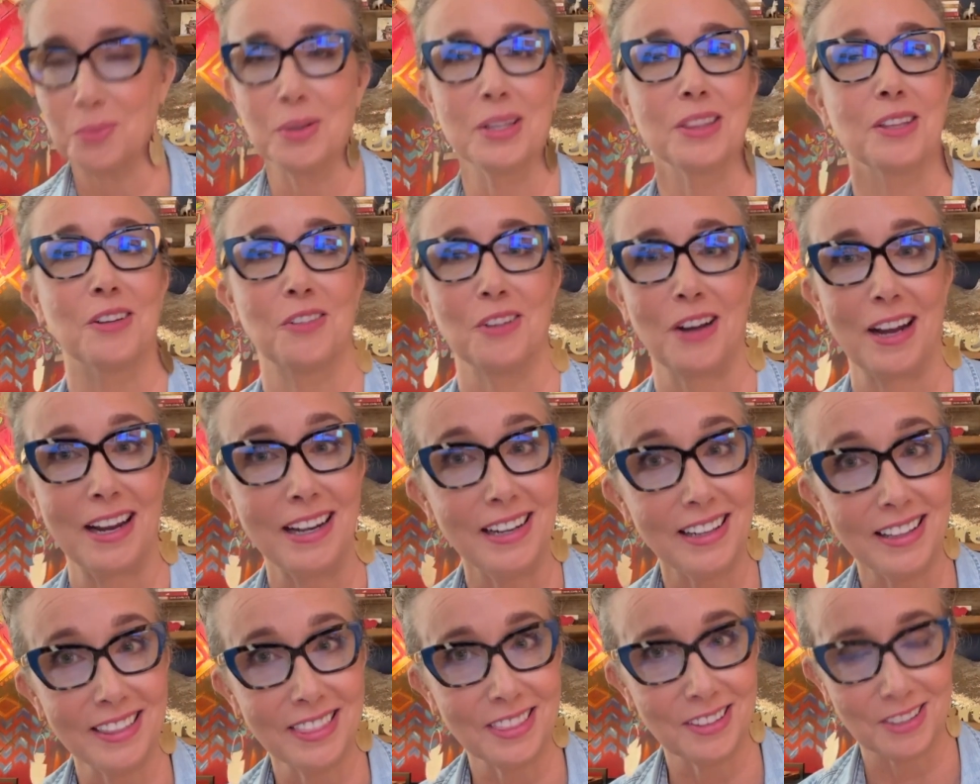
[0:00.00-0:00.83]
with great
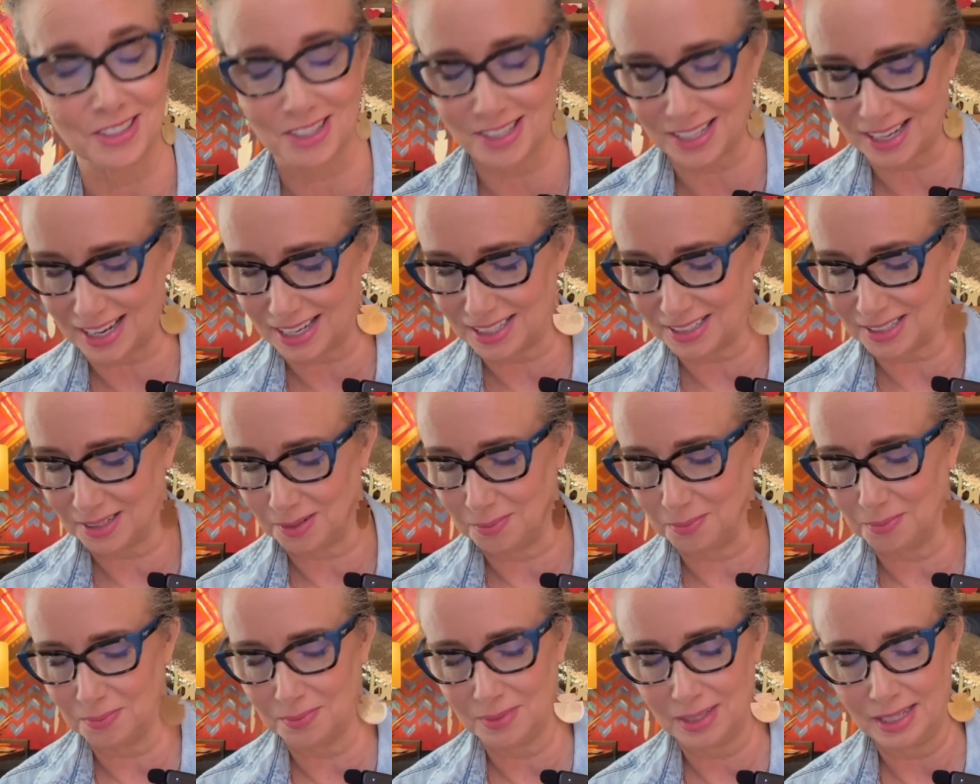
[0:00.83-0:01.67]

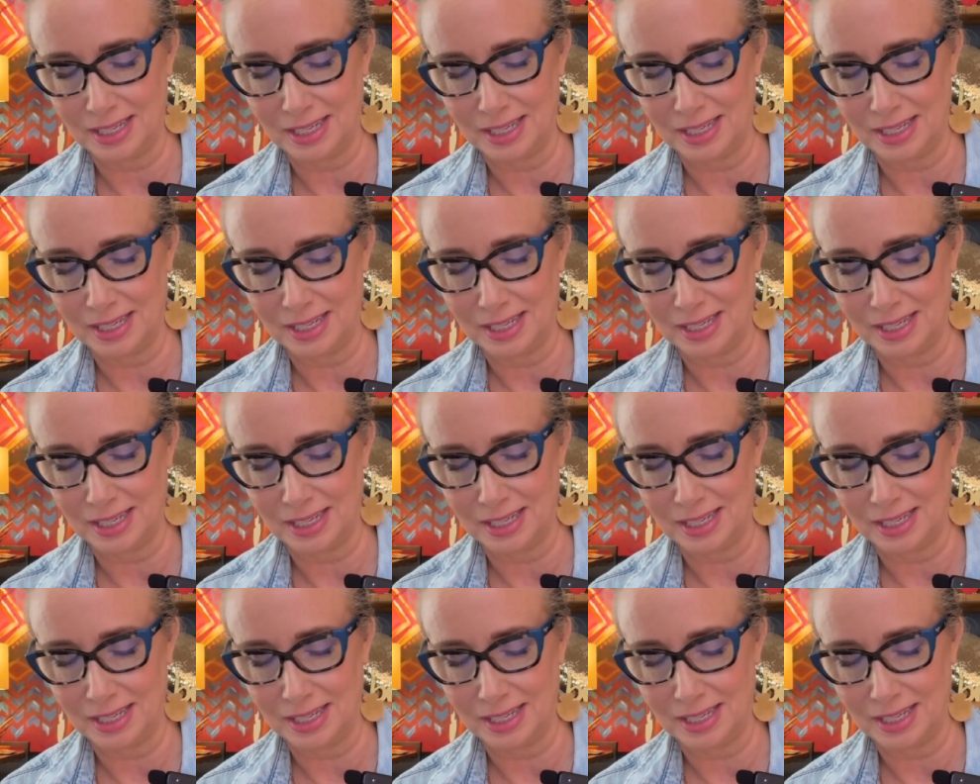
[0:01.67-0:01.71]
enthusiasm